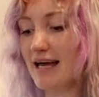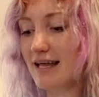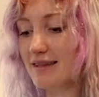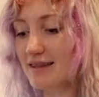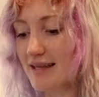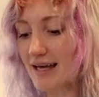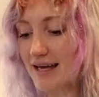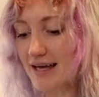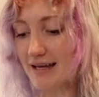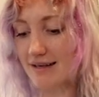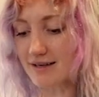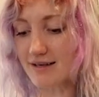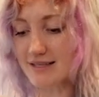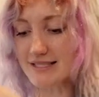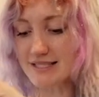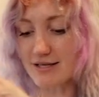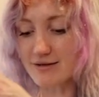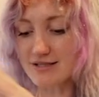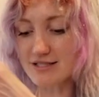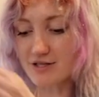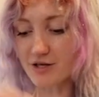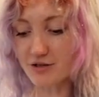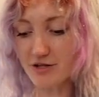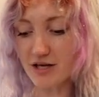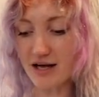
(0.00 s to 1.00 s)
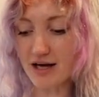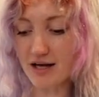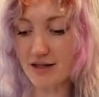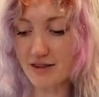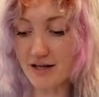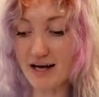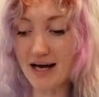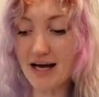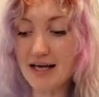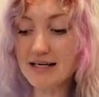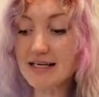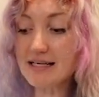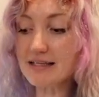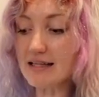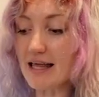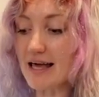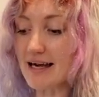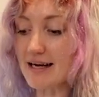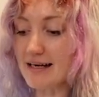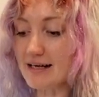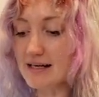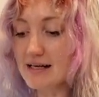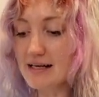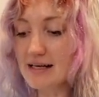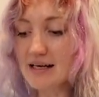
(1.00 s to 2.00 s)
And then, so it's got the honey
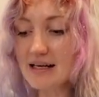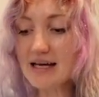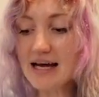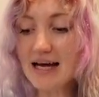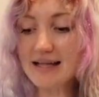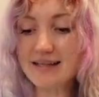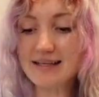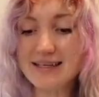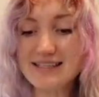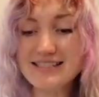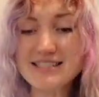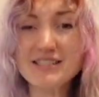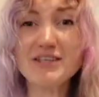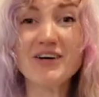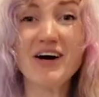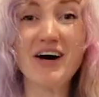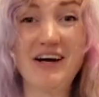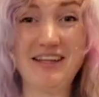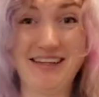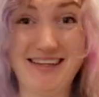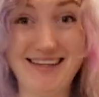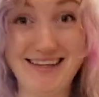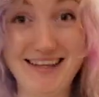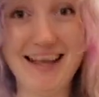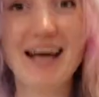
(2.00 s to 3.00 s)
layer, and then it's got,